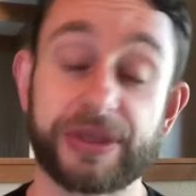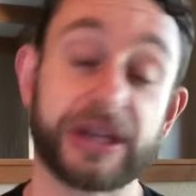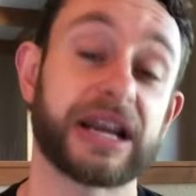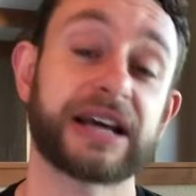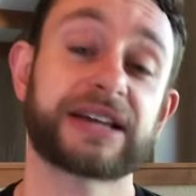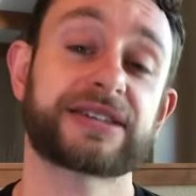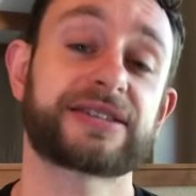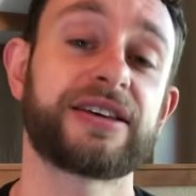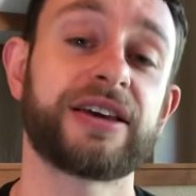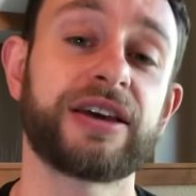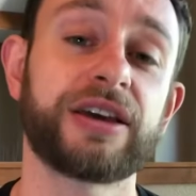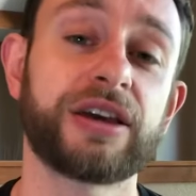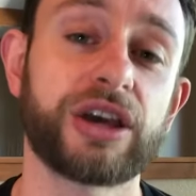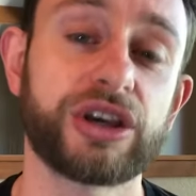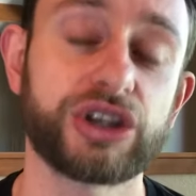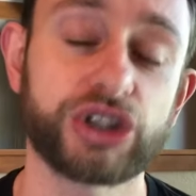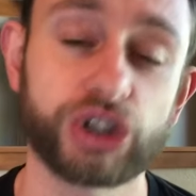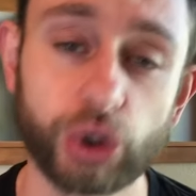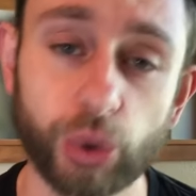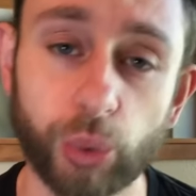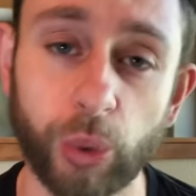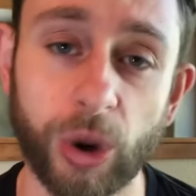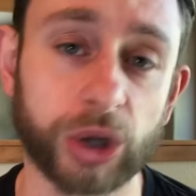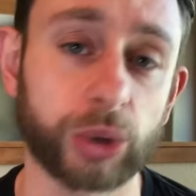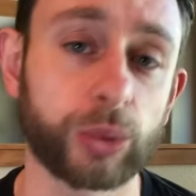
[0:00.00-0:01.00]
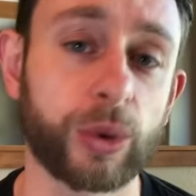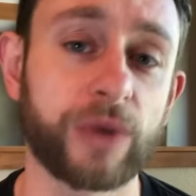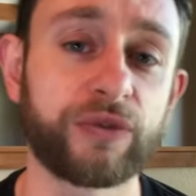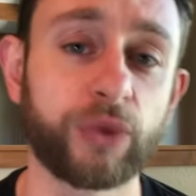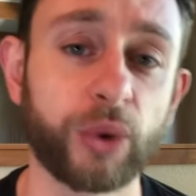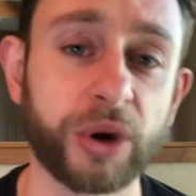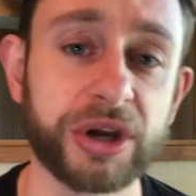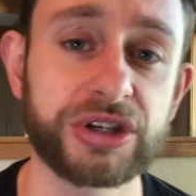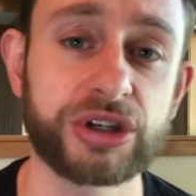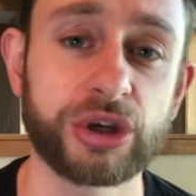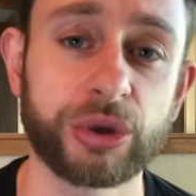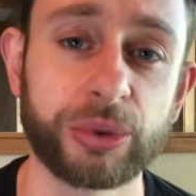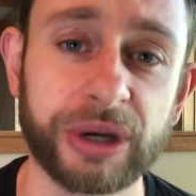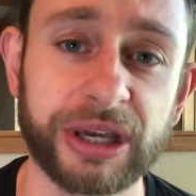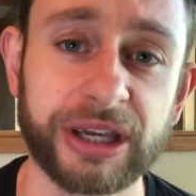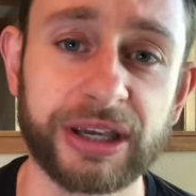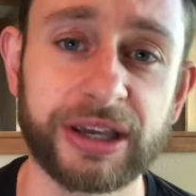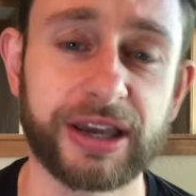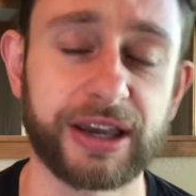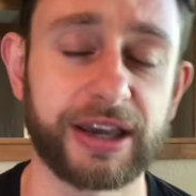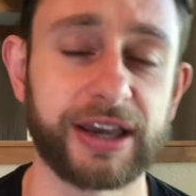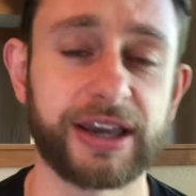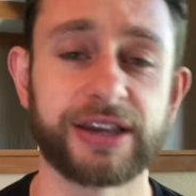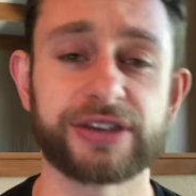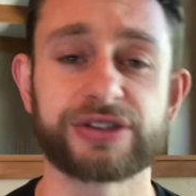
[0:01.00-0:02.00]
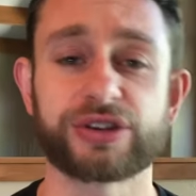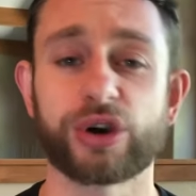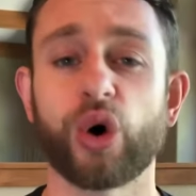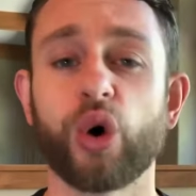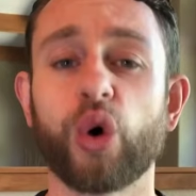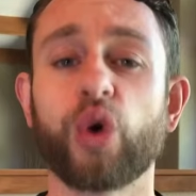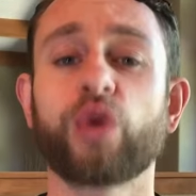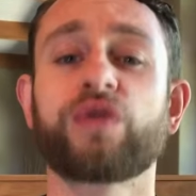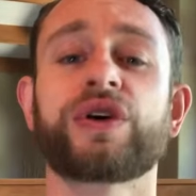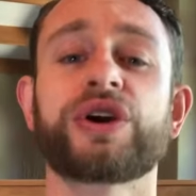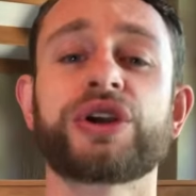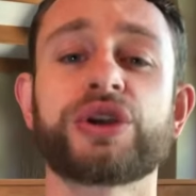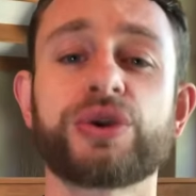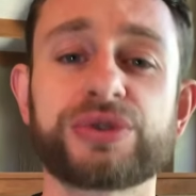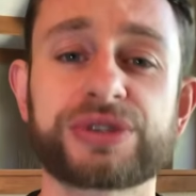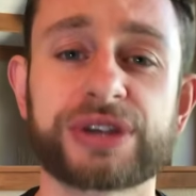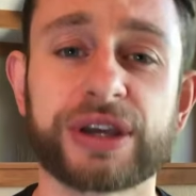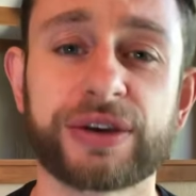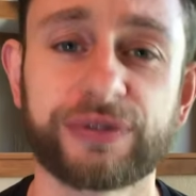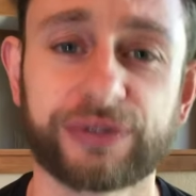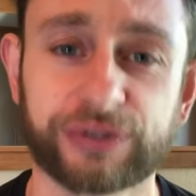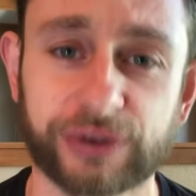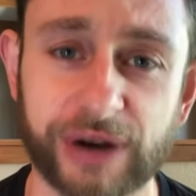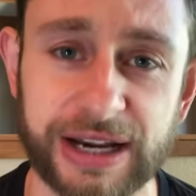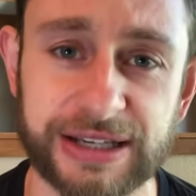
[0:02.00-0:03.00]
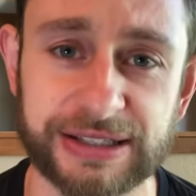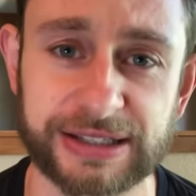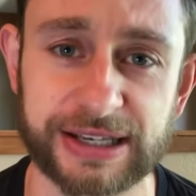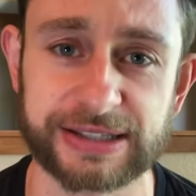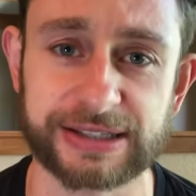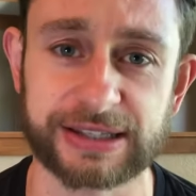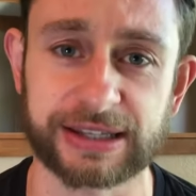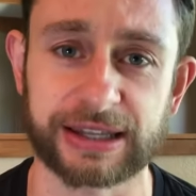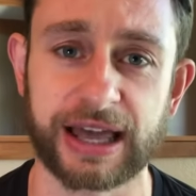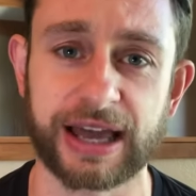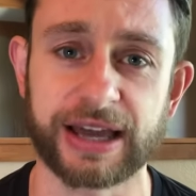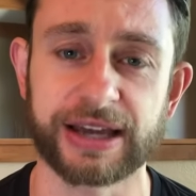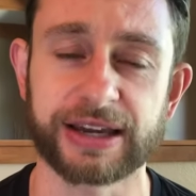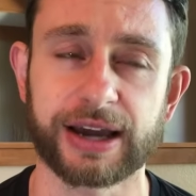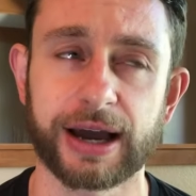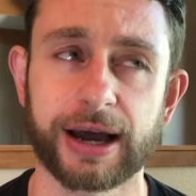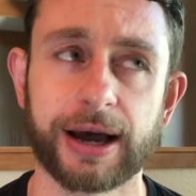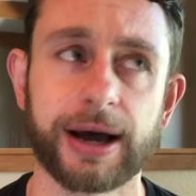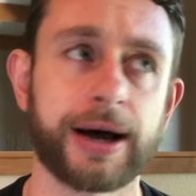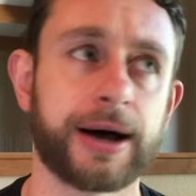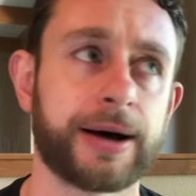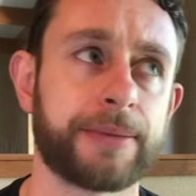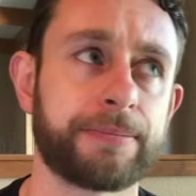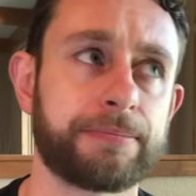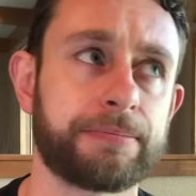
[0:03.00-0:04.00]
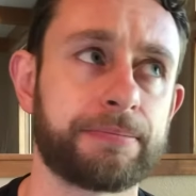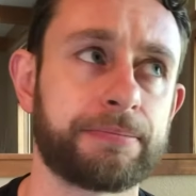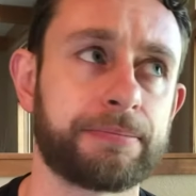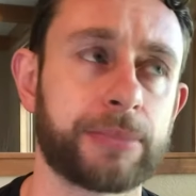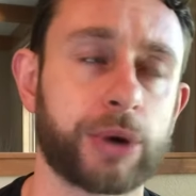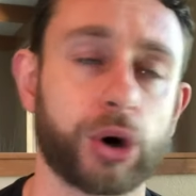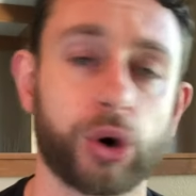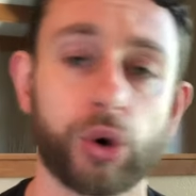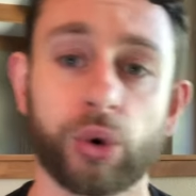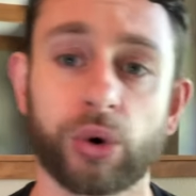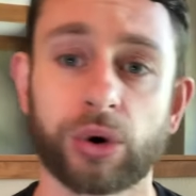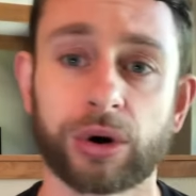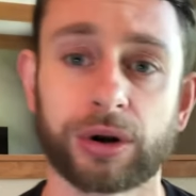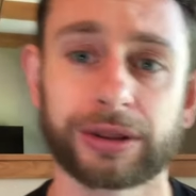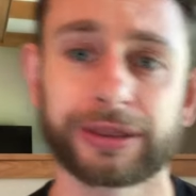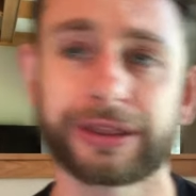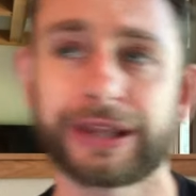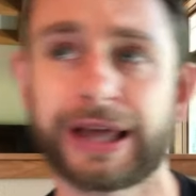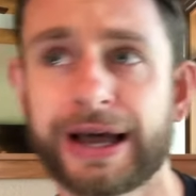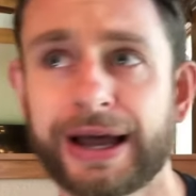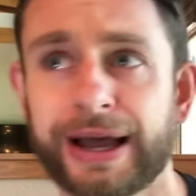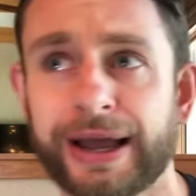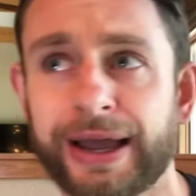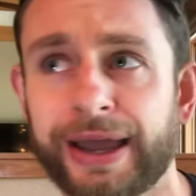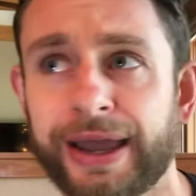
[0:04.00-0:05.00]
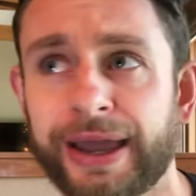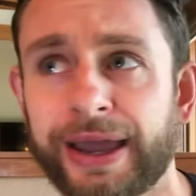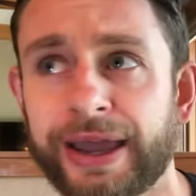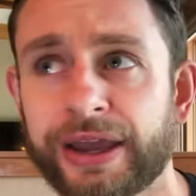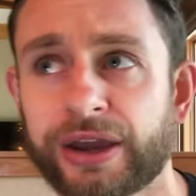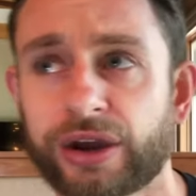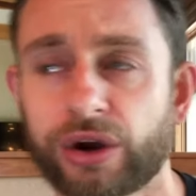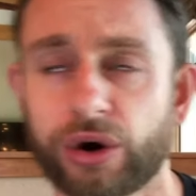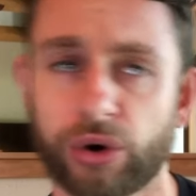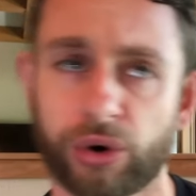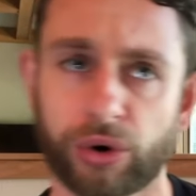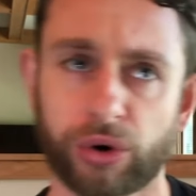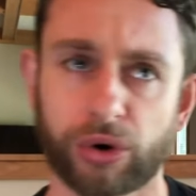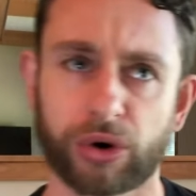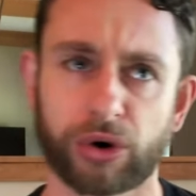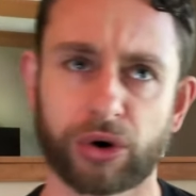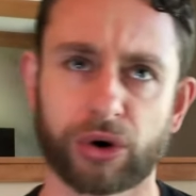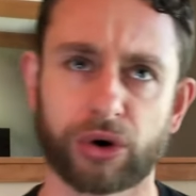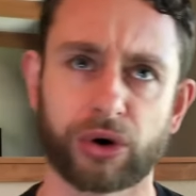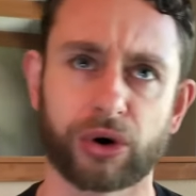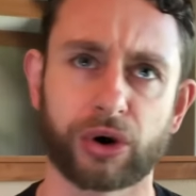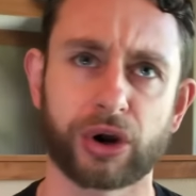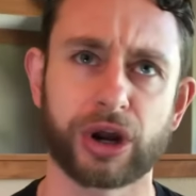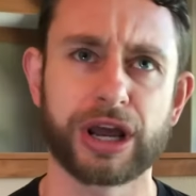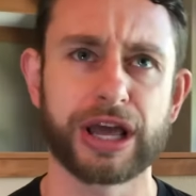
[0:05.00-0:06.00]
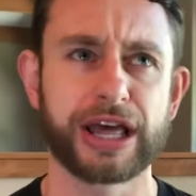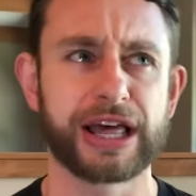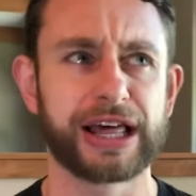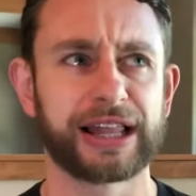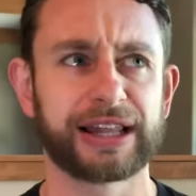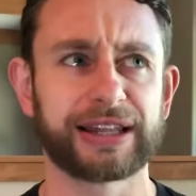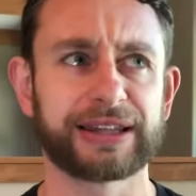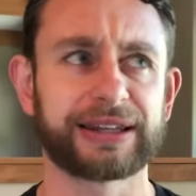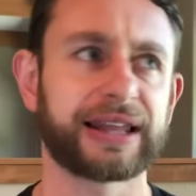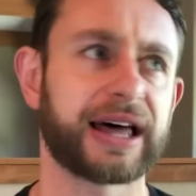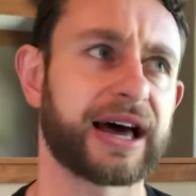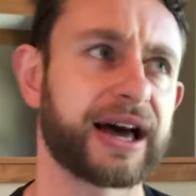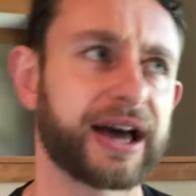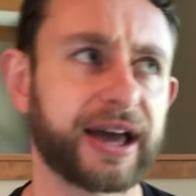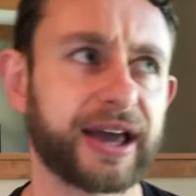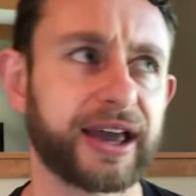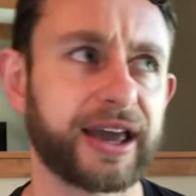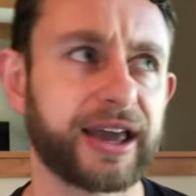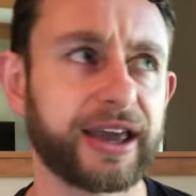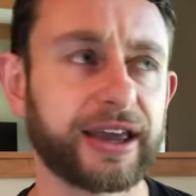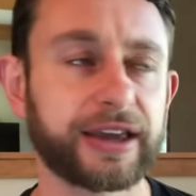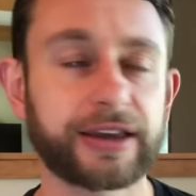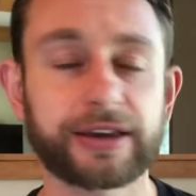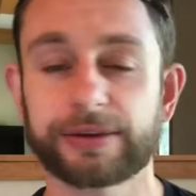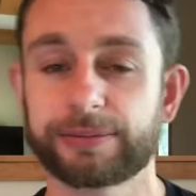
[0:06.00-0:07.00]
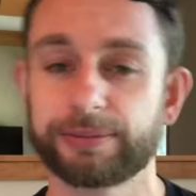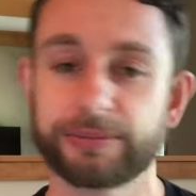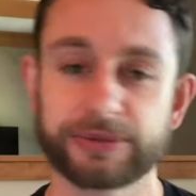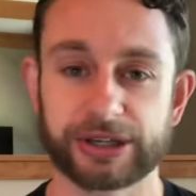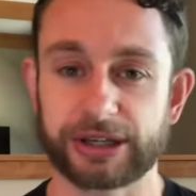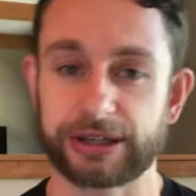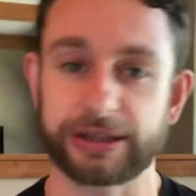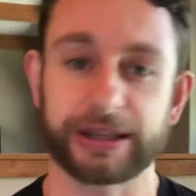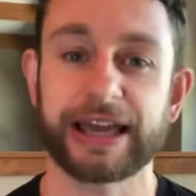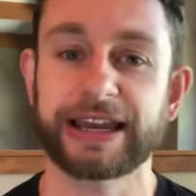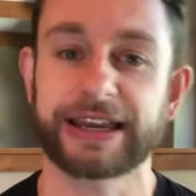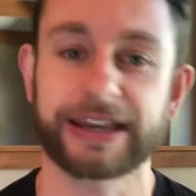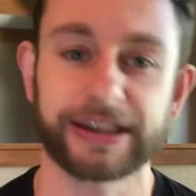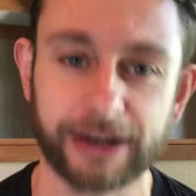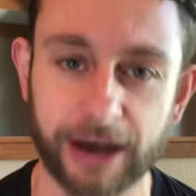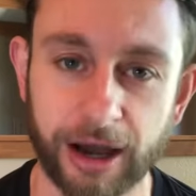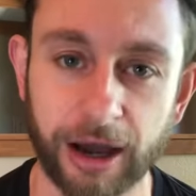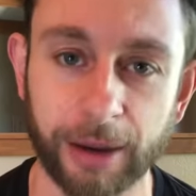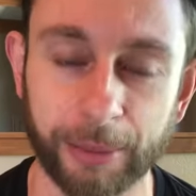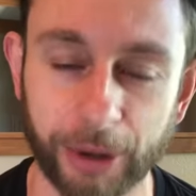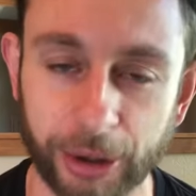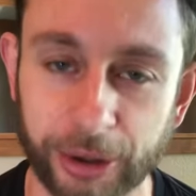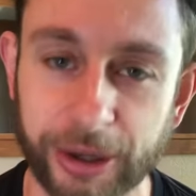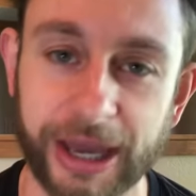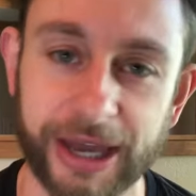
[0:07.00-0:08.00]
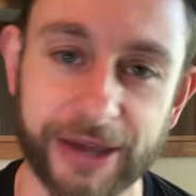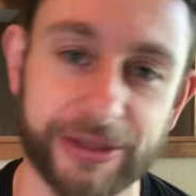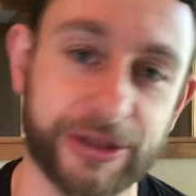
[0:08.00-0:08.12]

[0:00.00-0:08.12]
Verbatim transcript: next thing you want to avoid doing is overusing phrases like um or like or like, like and um, okay?